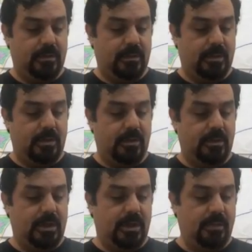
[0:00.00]
All
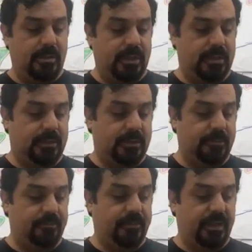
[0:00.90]

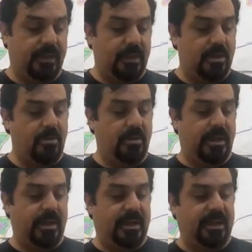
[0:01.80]
comments.
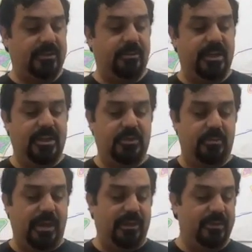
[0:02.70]
Okay, I got some initial
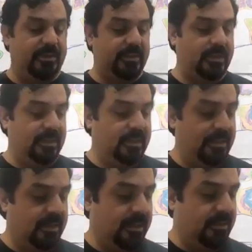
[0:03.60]
bhavas
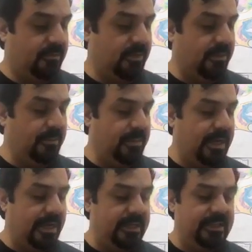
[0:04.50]
from
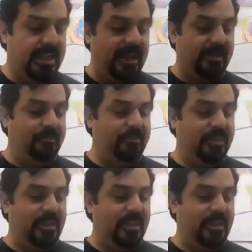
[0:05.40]
Deb.